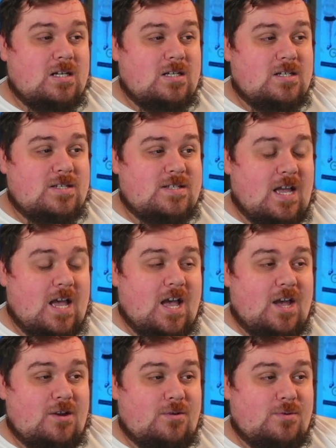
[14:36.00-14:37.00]

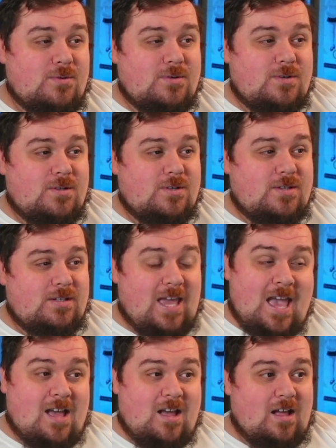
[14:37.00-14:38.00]
So
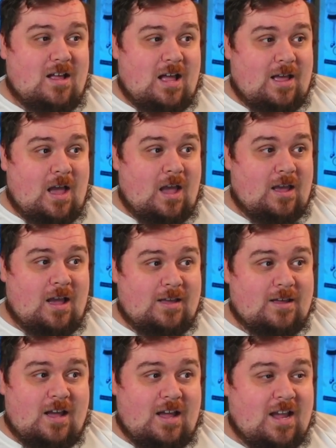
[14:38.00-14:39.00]
yeah,
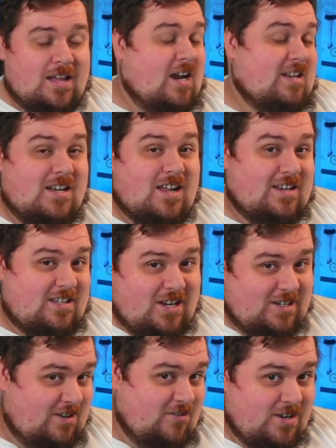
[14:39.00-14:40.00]
I kind of like the
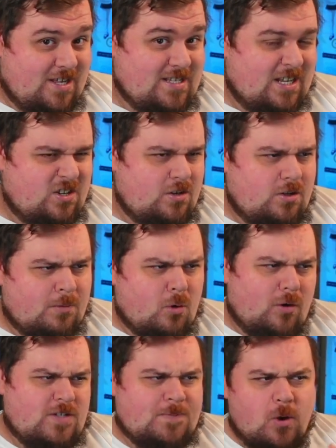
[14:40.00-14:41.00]
idea of this, and the
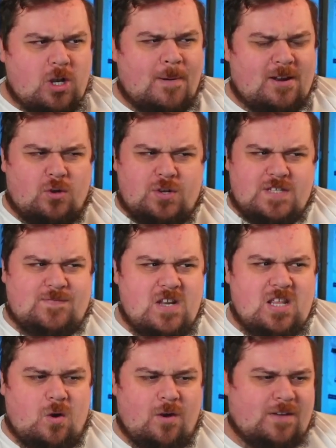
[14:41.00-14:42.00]
more I've spoken about it on this
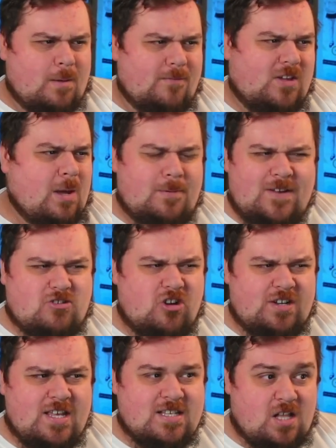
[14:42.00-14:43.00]
video, I've come up with a couple of extra
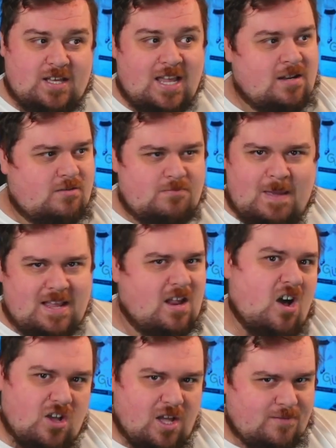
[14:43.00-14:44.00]
ideas, like again making
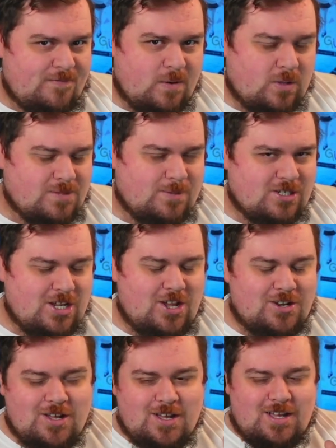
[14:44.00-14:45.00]
an archive effect once per
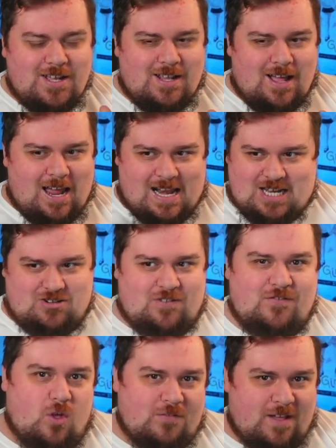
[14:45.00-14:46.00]
turn. I literally
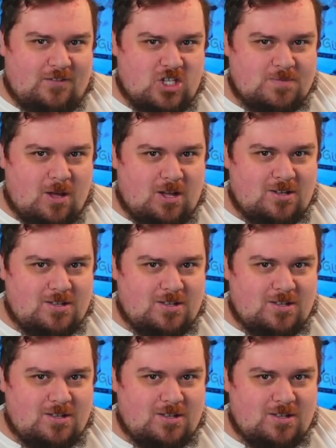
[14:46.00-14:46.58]
thought of that on the spot.